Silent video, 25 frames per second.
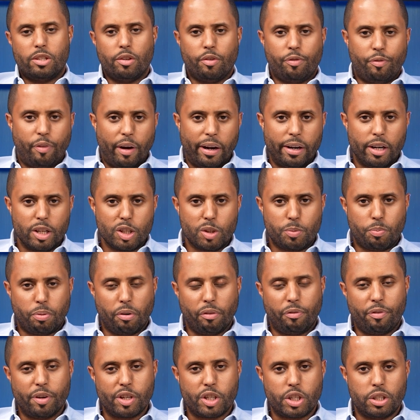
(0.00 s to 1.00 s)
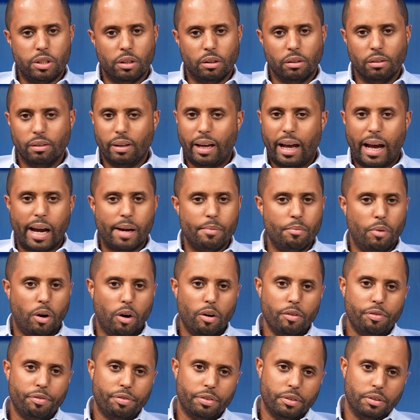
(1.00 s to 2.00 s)
a finance professional, I'm
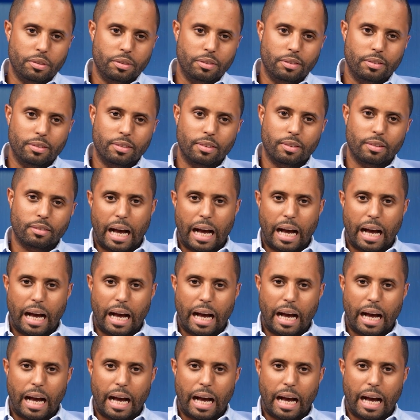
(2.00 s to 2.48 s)
often